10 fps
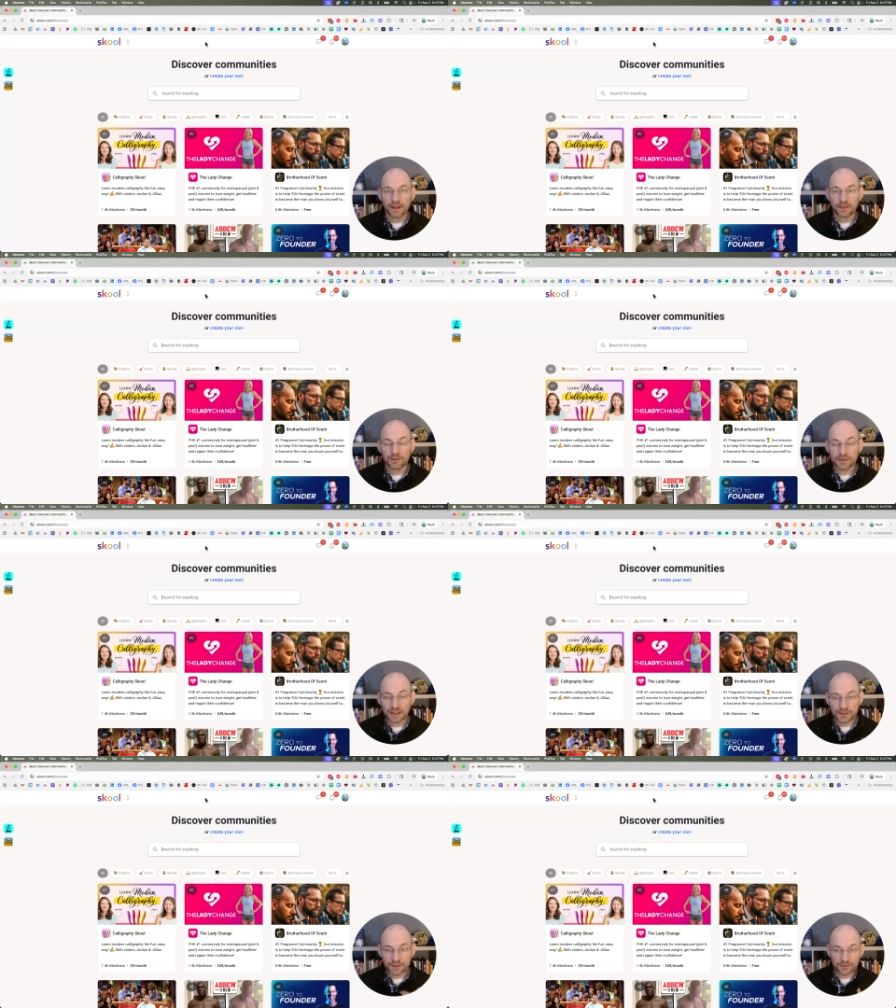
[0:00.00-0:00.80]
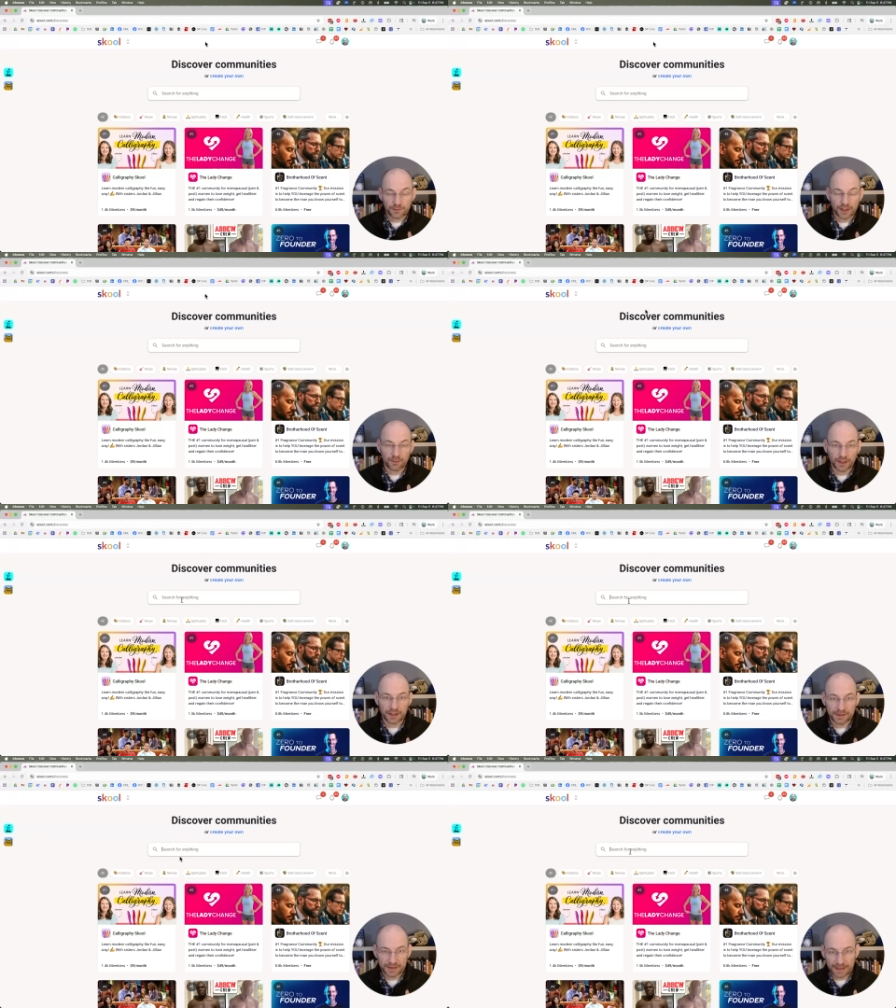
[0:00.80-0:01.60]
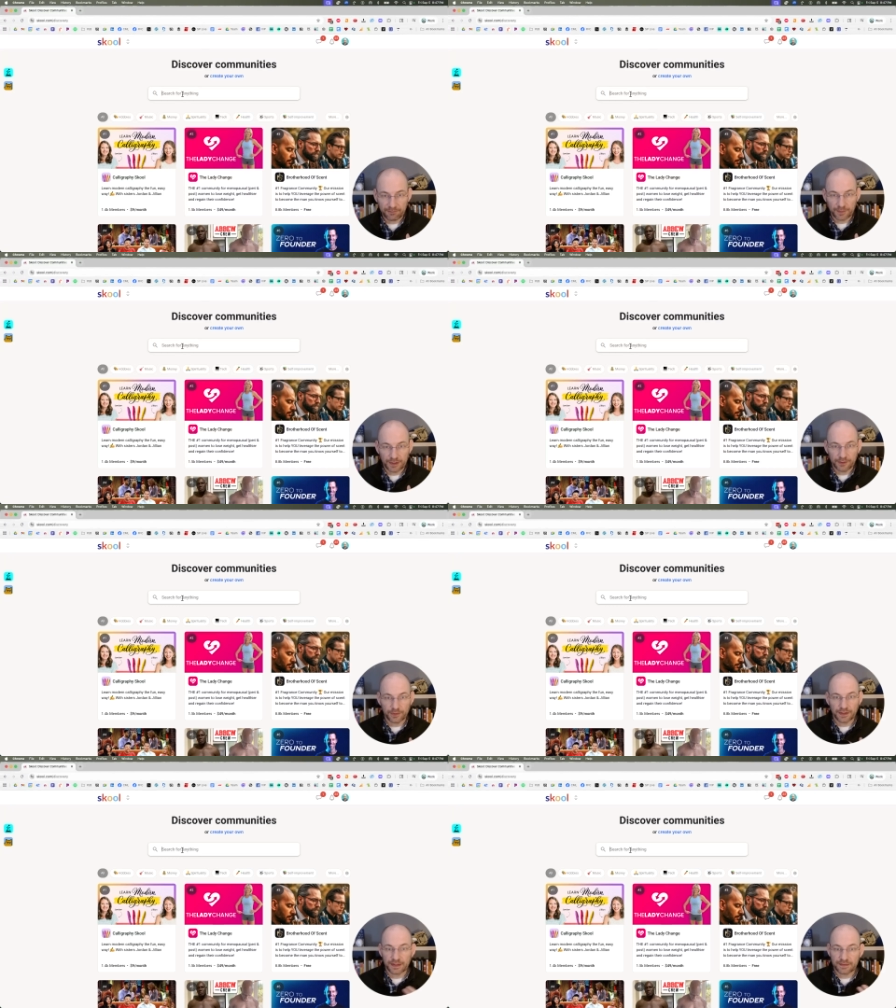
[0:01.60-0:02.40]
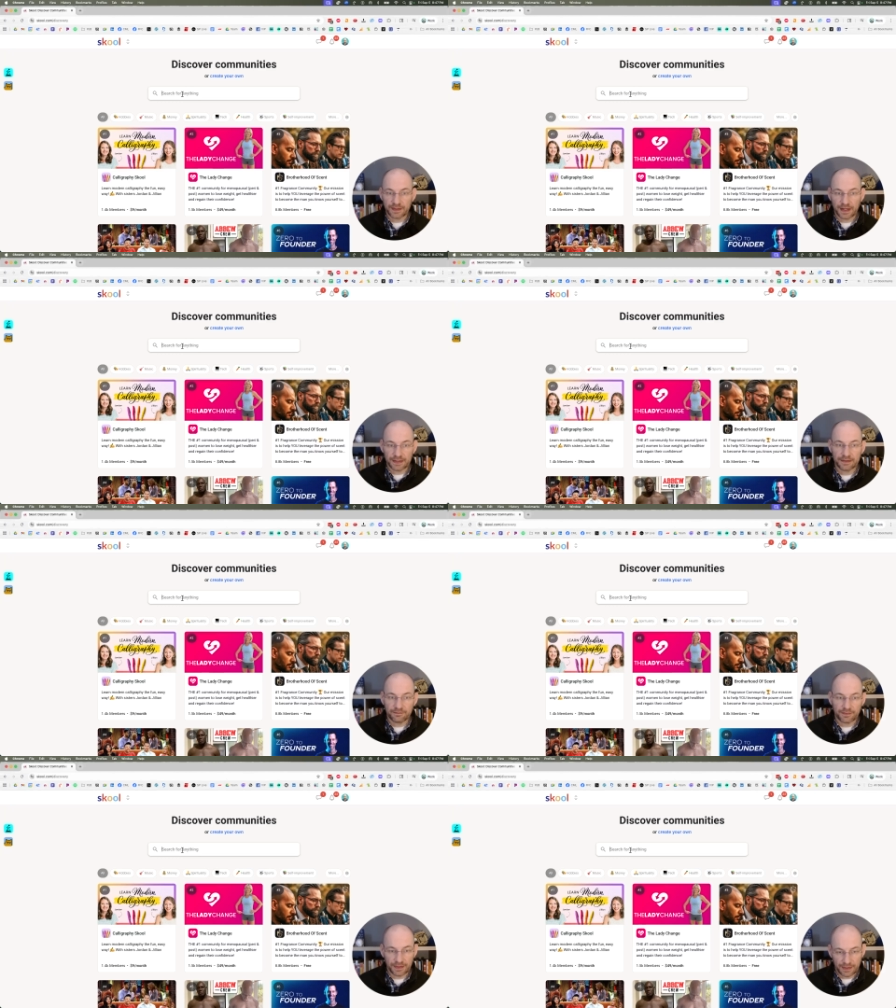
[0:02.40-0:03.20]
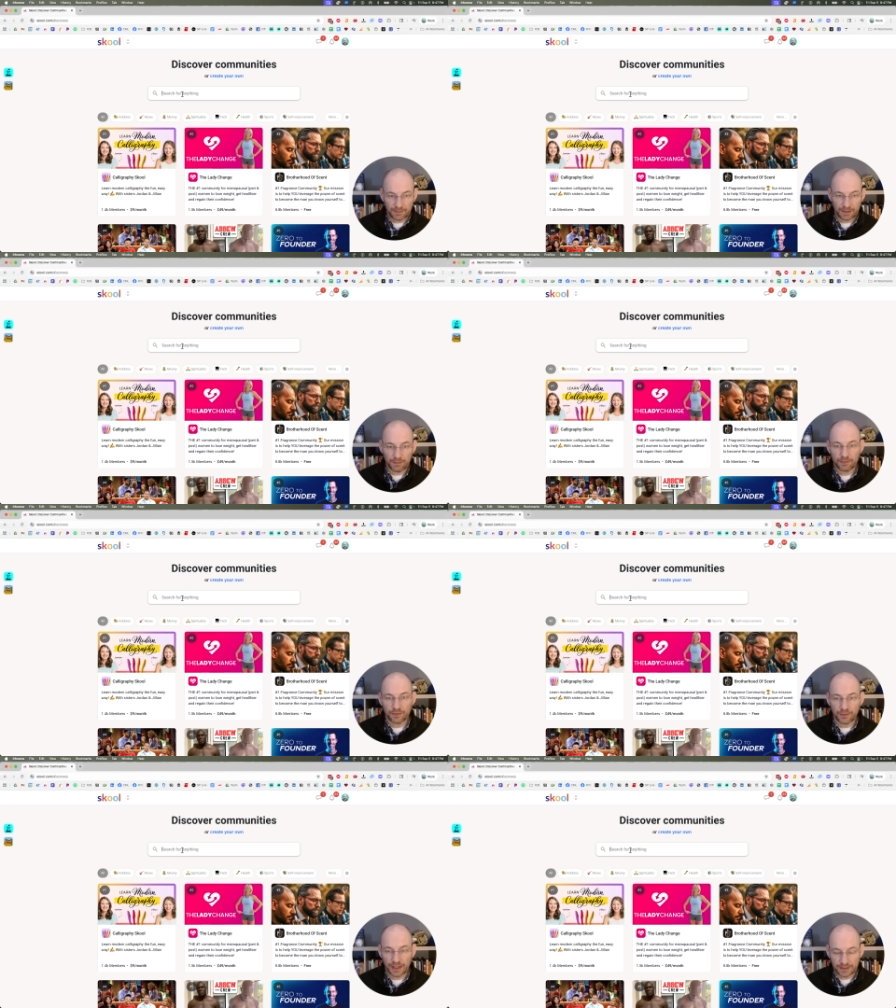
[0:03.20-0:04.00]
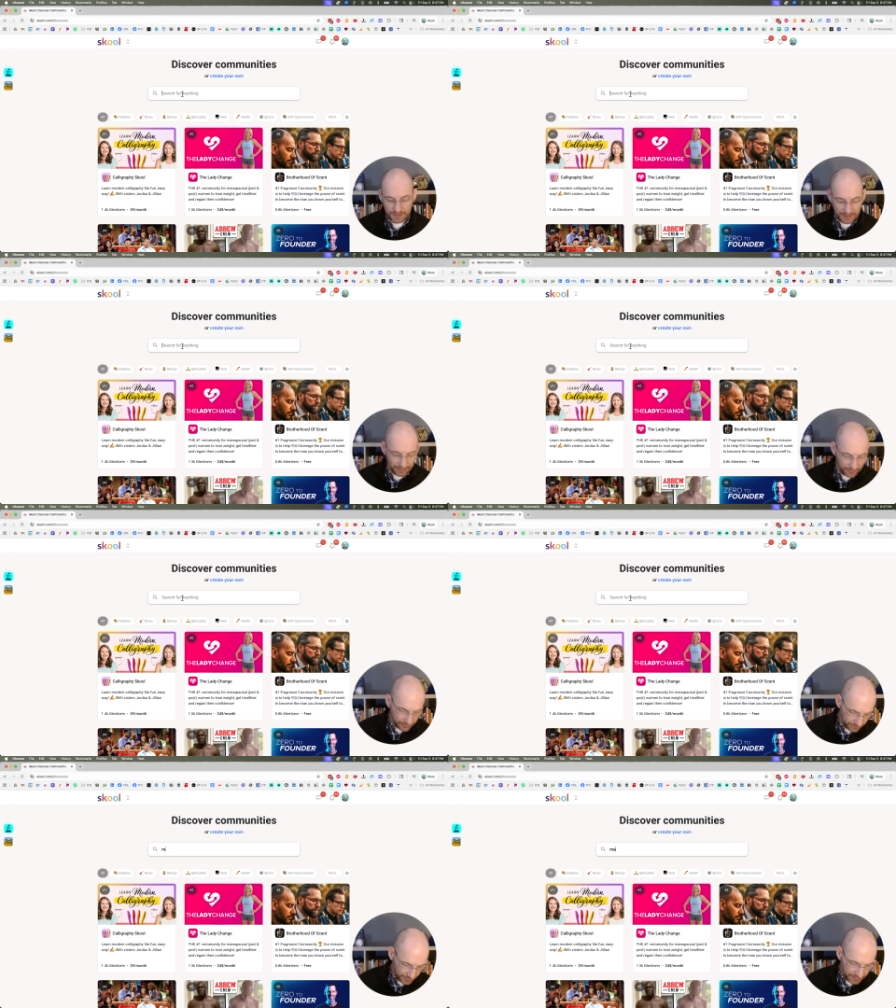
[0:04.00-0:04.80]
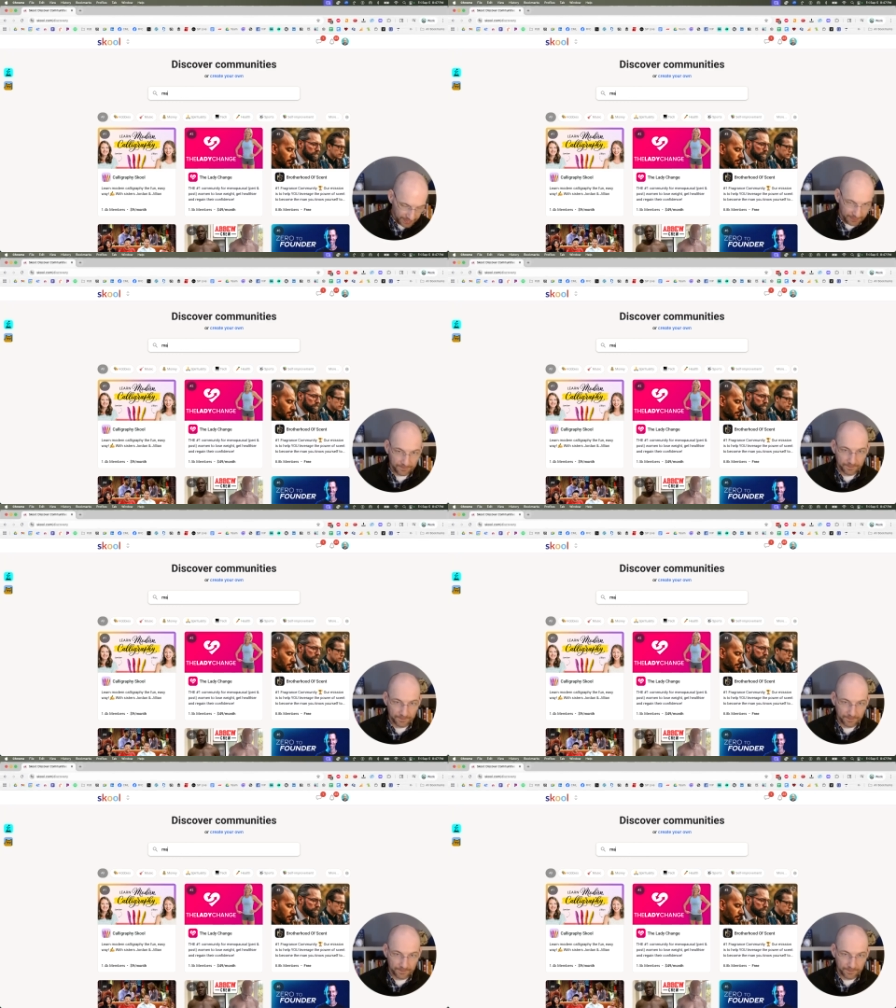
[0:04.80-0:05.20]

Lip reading: the reason I chose Modern Marketing Labs for my new one is that I didn't find that many people who actually had the word marketing